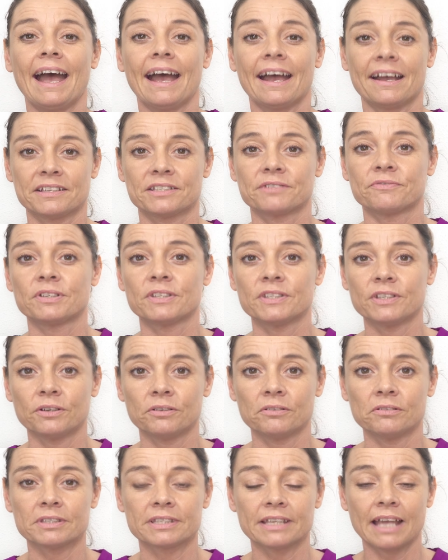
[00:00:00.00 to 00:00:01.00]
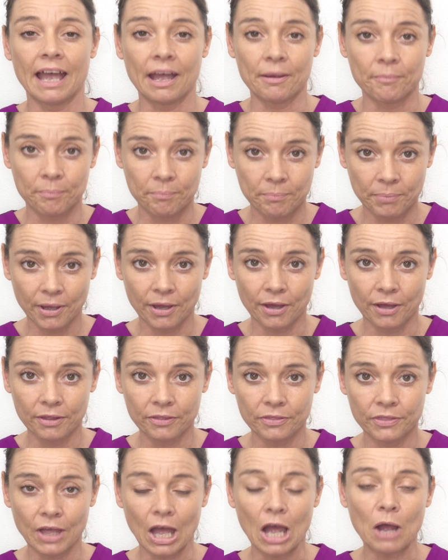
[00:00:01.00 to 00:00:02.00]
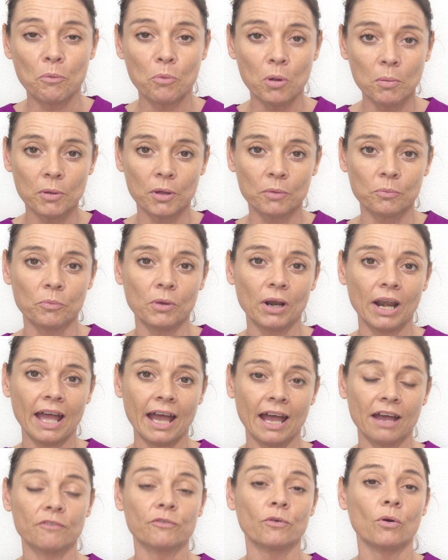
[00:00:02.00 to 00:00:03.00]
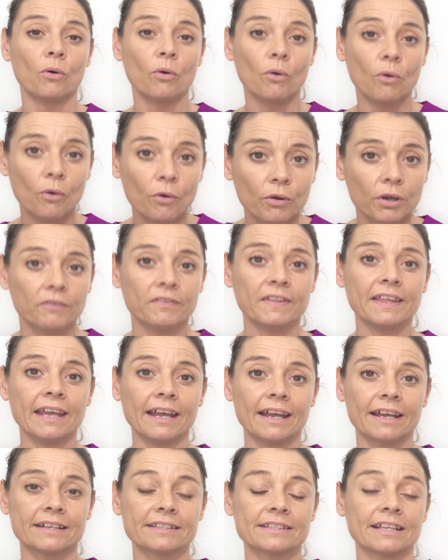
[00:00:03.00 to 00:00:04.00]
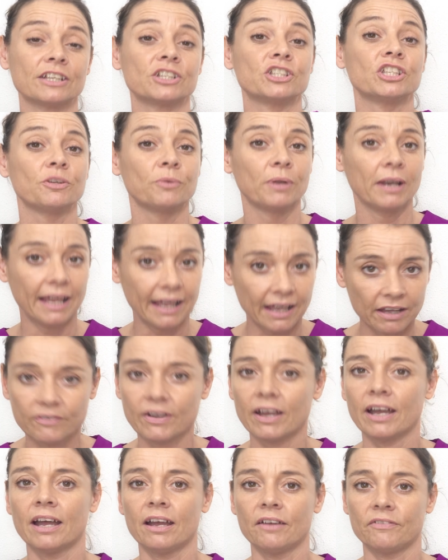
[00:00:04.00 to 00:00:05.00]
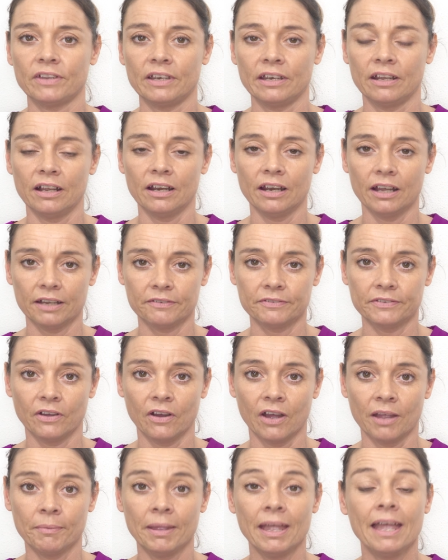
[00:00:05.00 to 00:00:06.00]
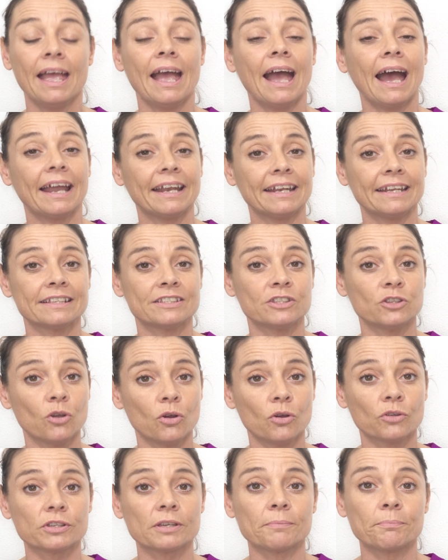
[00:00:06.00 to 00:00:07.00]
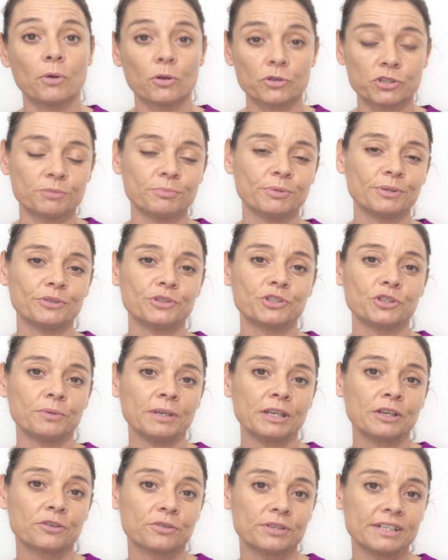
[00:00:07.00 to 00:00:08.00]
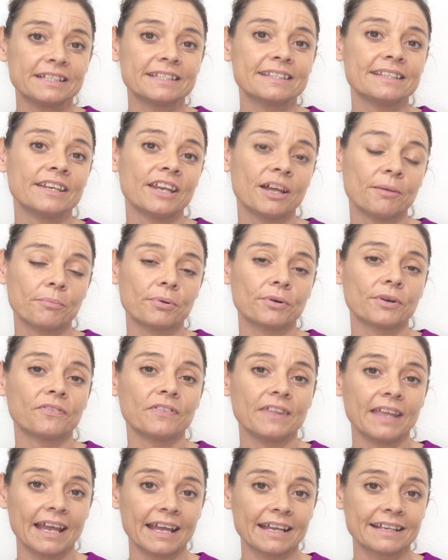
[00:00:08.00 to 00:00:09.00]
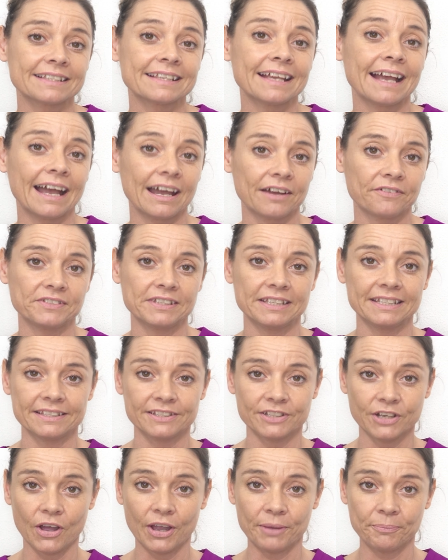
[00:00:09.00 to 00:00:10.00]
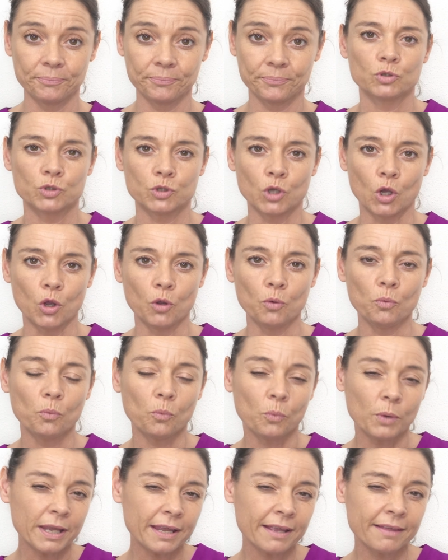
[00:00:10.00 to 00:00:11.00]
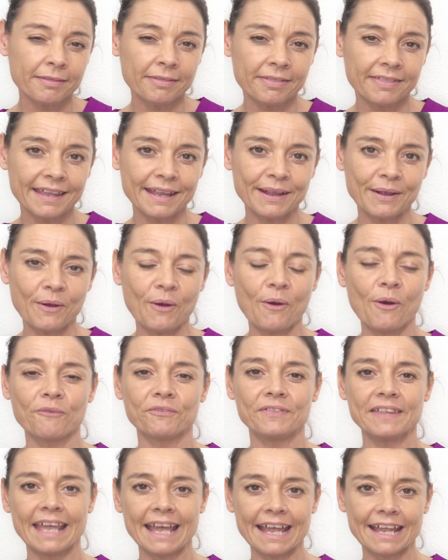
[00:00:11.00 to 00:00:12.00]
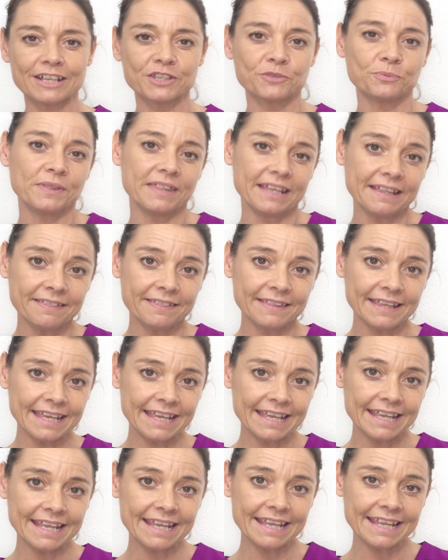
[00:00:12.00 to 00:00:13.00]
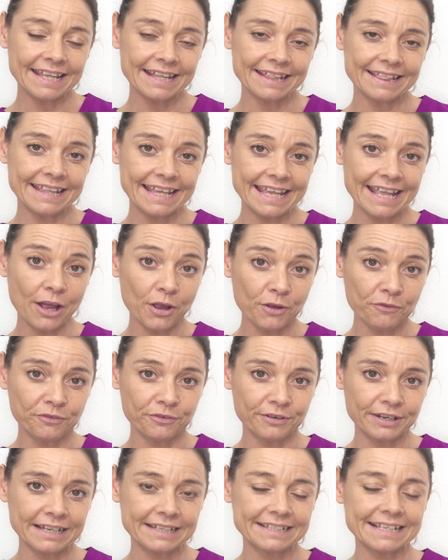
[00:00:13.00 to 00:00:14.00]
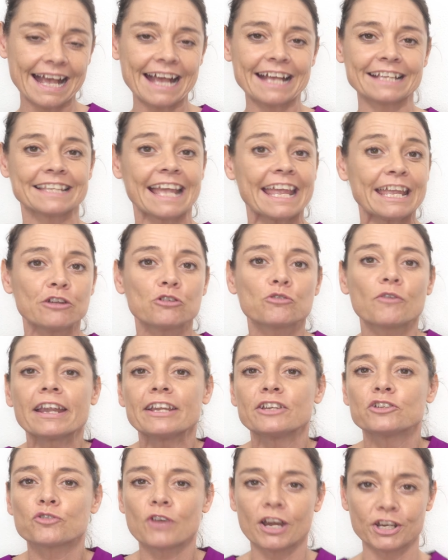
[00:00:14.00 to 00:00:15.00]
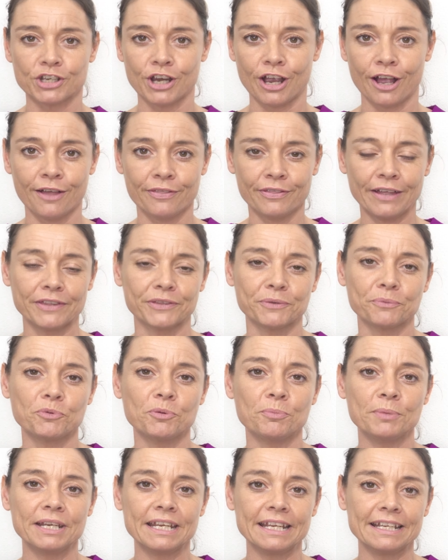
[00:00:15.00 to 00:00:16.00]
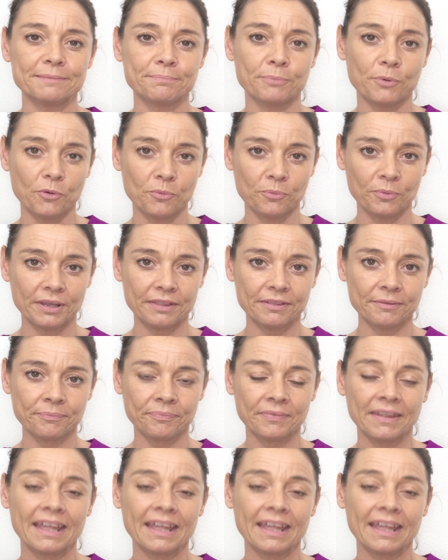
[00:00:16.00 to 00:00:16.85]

As a result, at birth, a woman will have all of the eggs that she will ever have in her lifetime, and it is not possible to increase the number of the eggs after this time. So we can think of the eggs within the ovaries as a great treasure that the woman is born with.